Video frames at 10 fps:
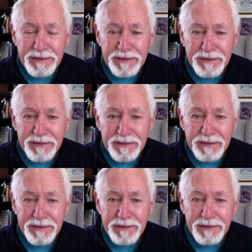
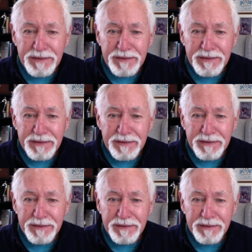
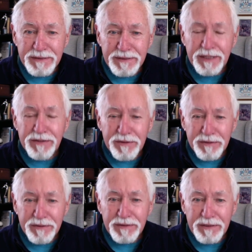
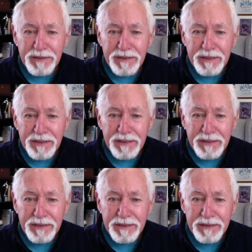
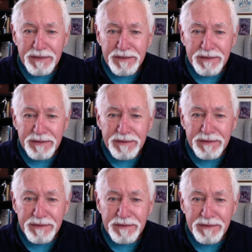
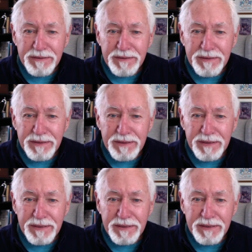
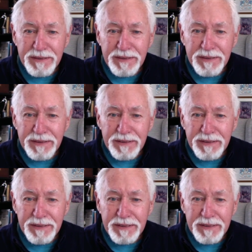The person shown says nothing.